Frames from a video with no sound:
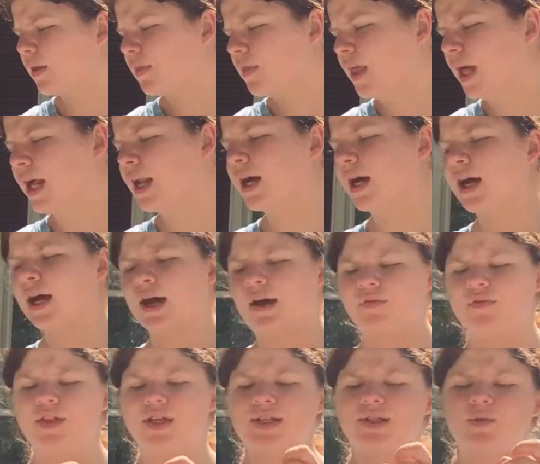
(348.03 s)
Then I
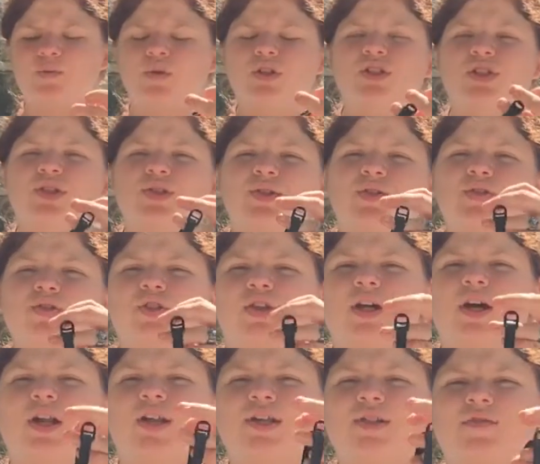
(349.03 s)
have this, which is usually
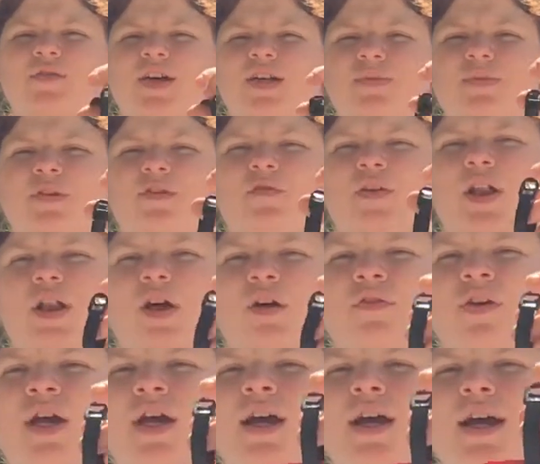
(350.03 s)
on his vest, but it fell off.
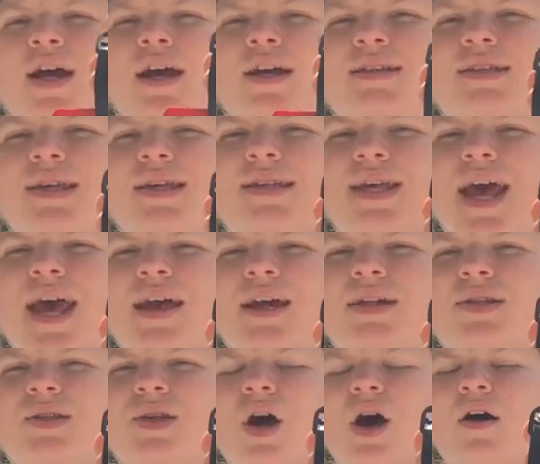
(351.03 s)
It says
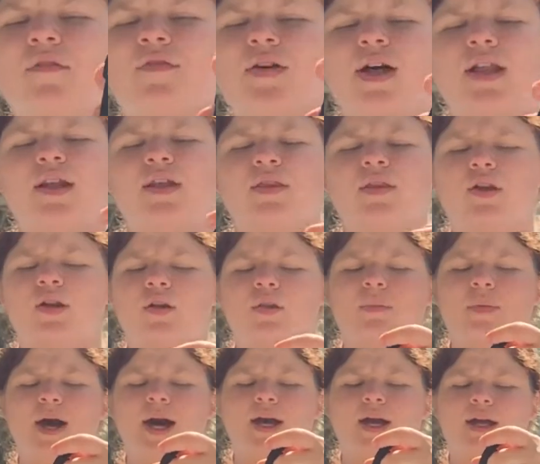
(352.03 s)
hands off, and then on the
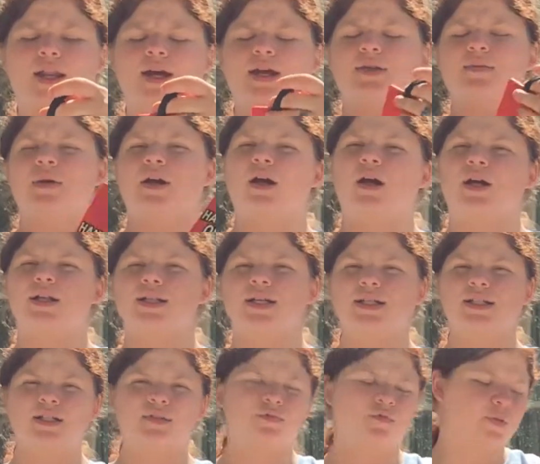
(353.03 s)
back it has my
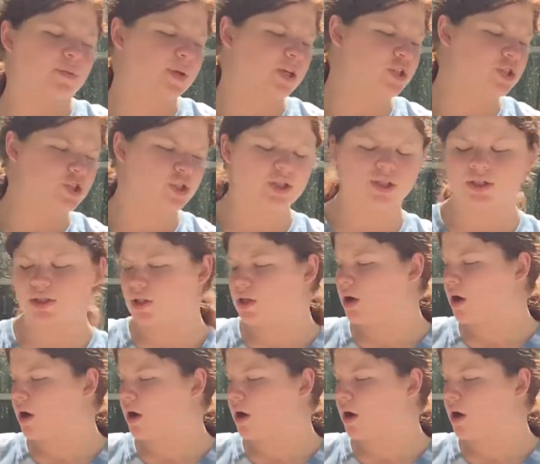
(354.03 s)
contact information.